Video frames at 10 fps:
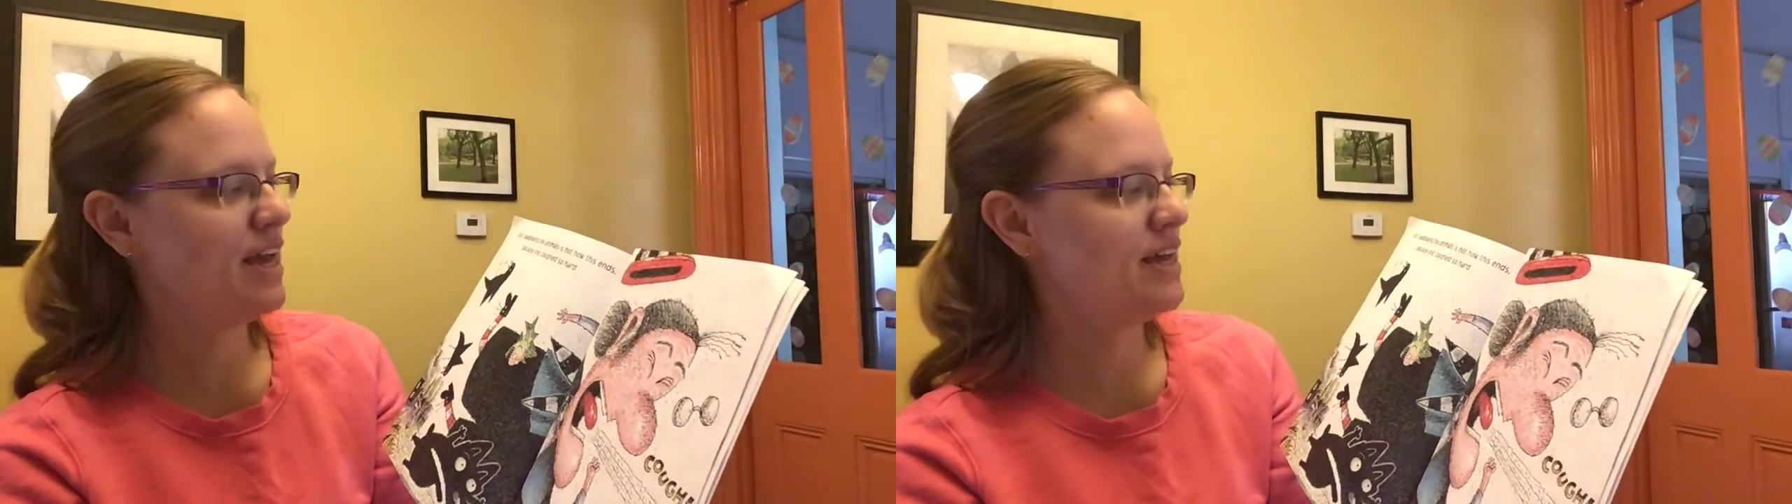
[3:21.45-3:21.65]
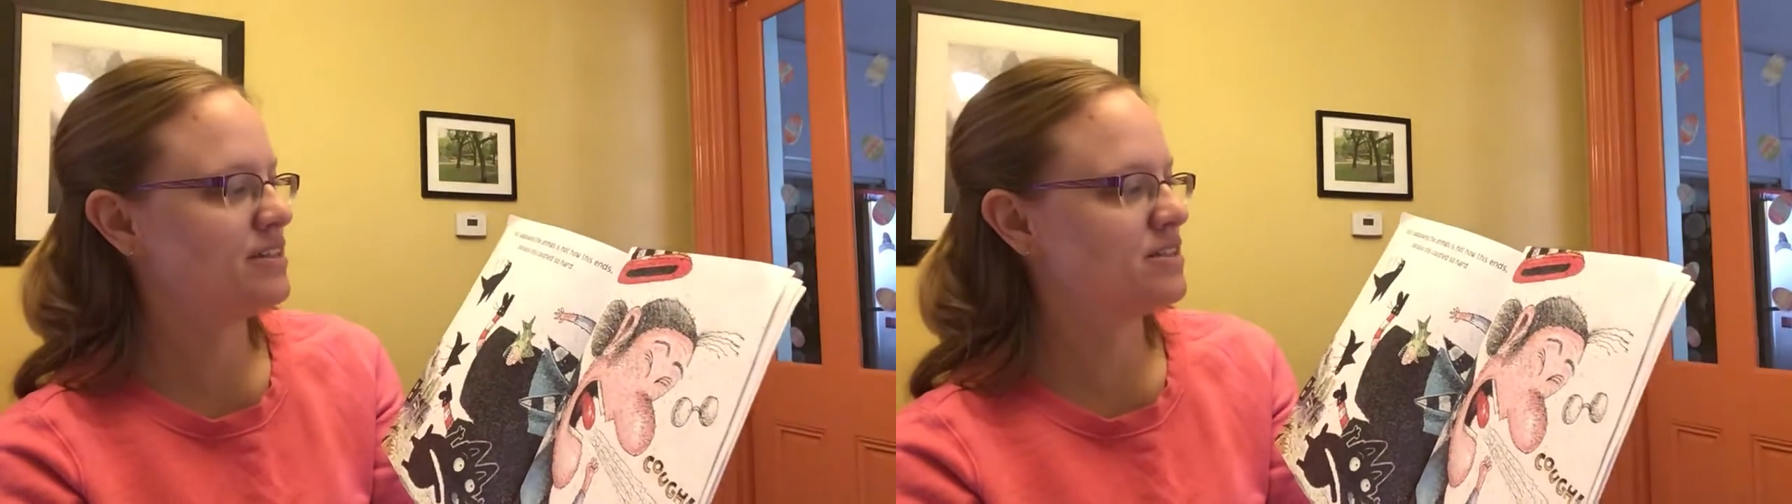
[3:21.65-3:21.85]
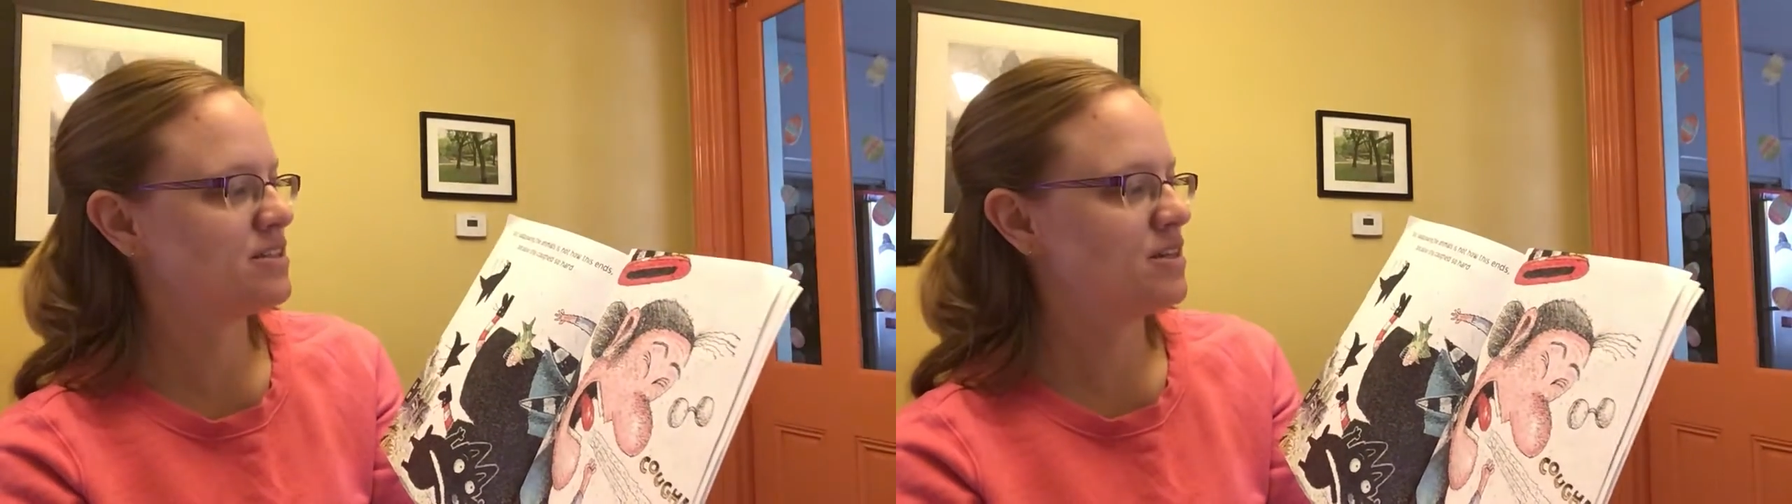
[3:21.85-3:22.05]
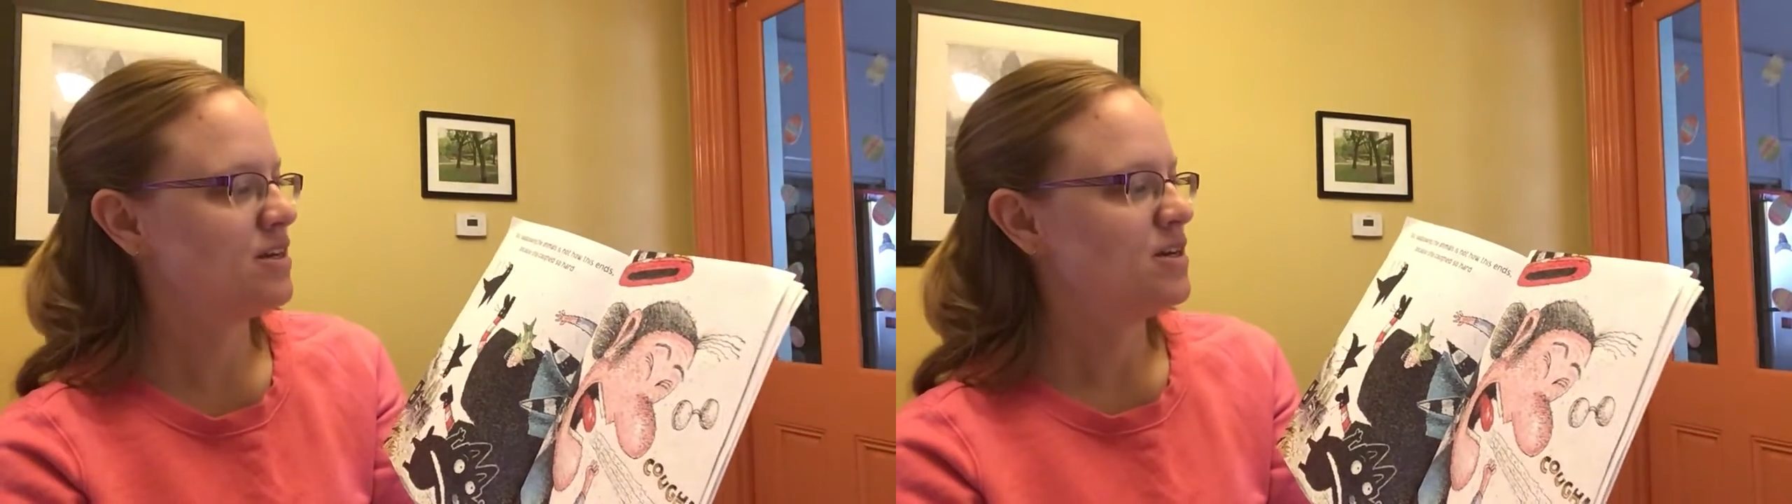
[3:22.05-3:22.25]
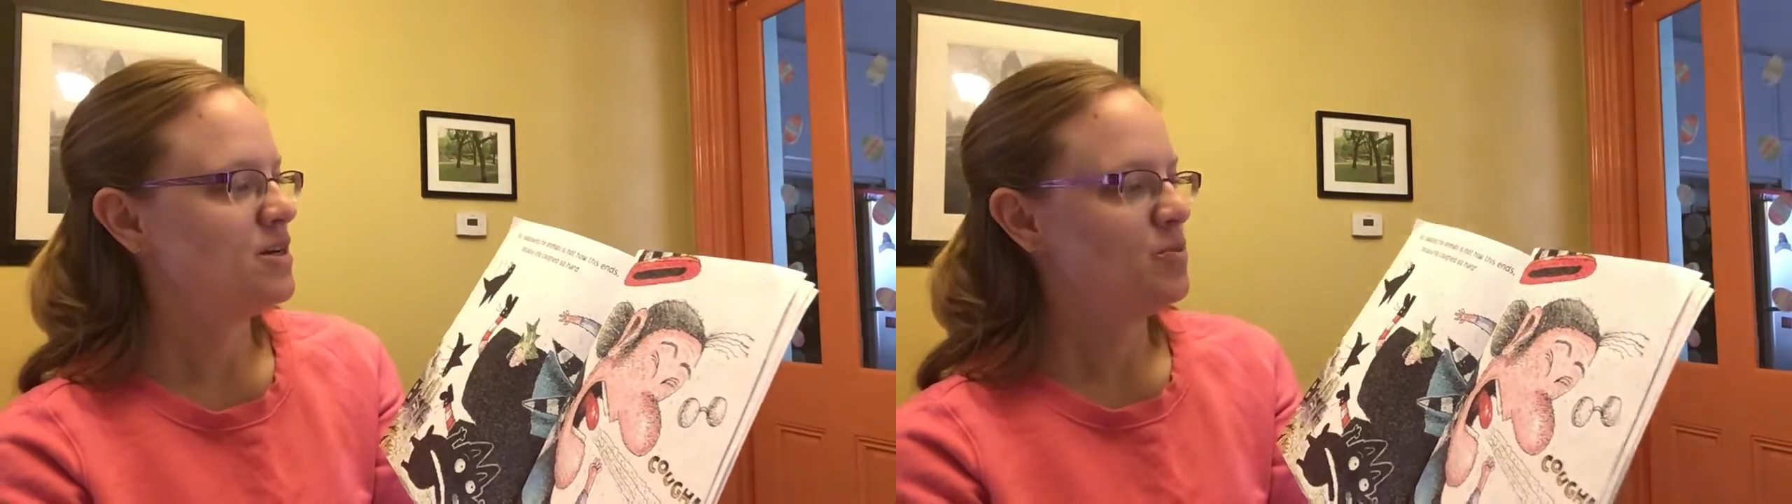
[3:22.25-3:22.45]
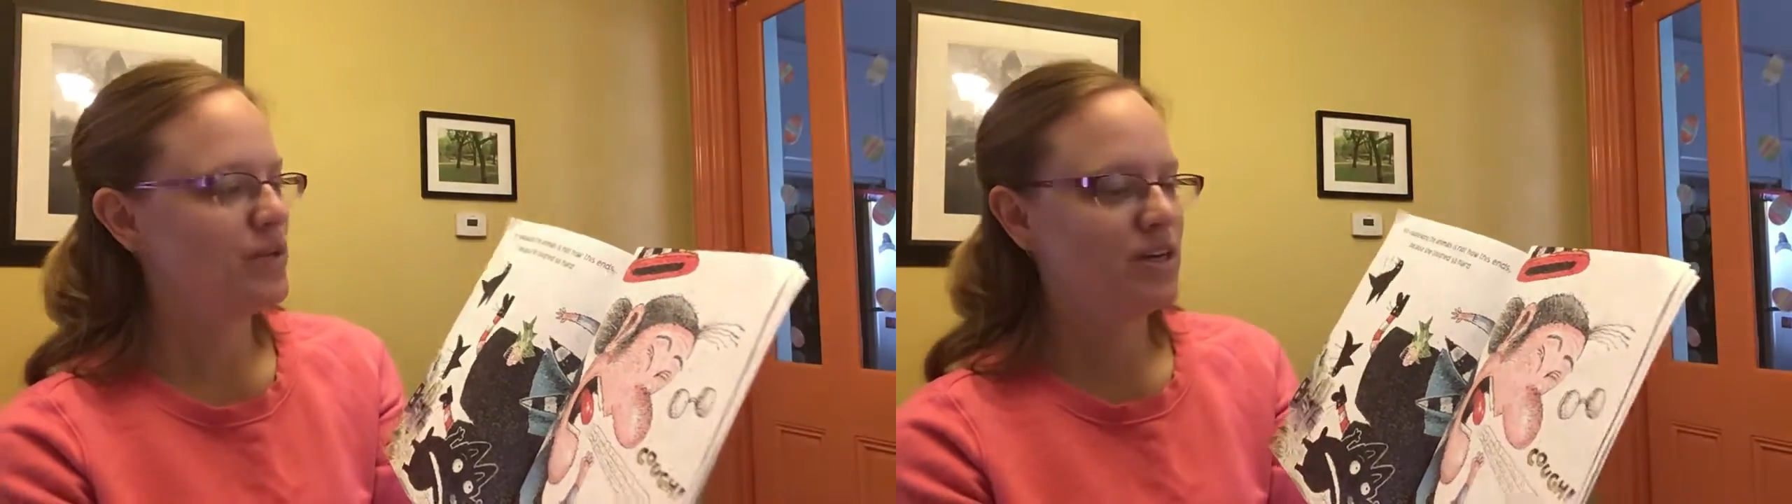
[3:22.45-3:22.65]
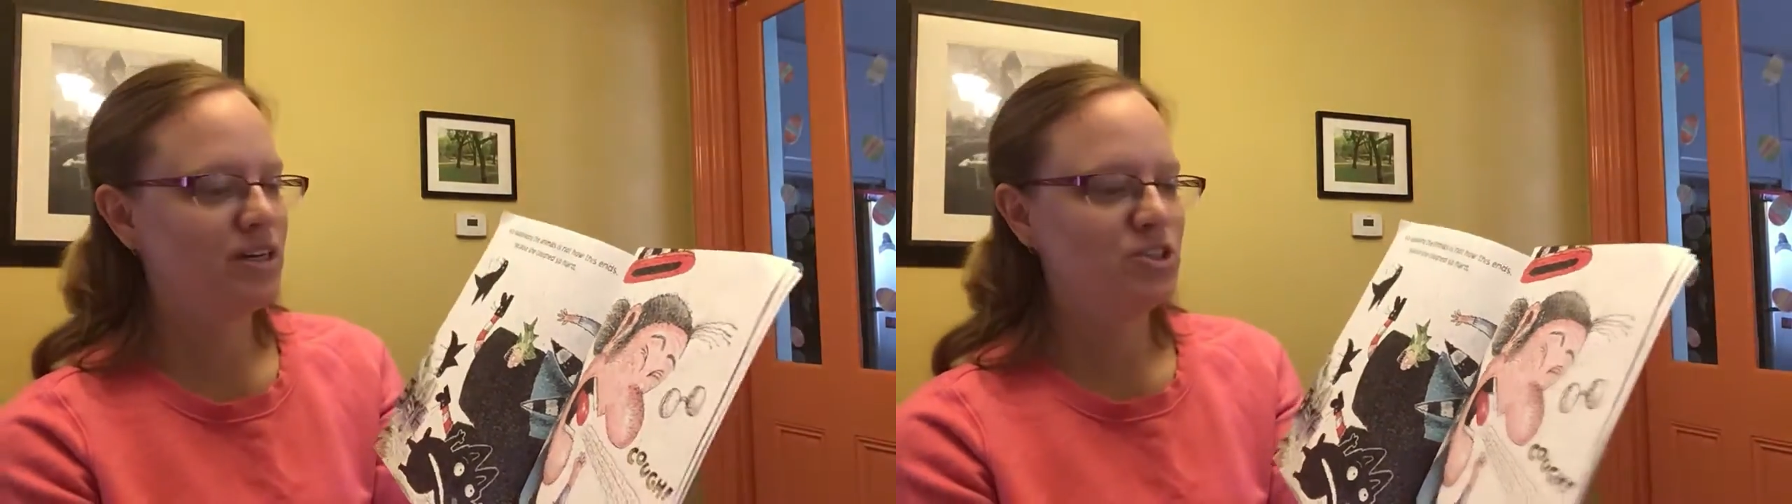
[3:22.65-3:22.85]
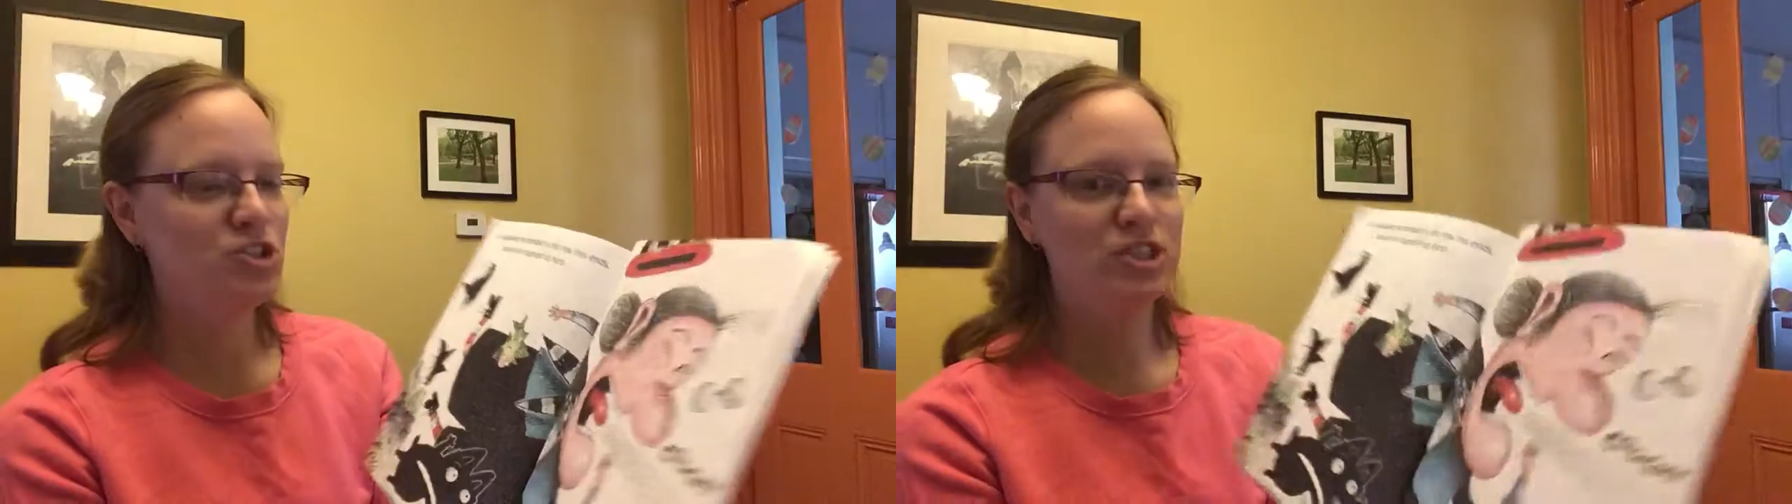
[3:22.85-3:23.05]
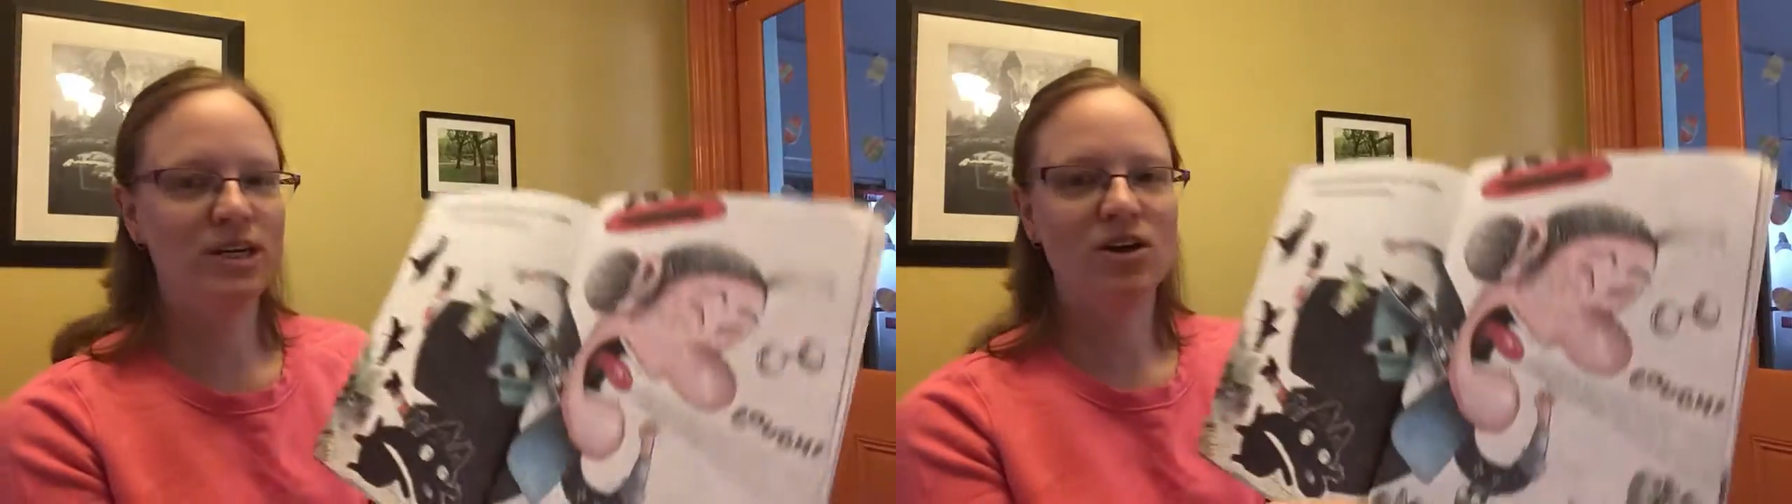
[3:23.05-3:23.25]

ends because she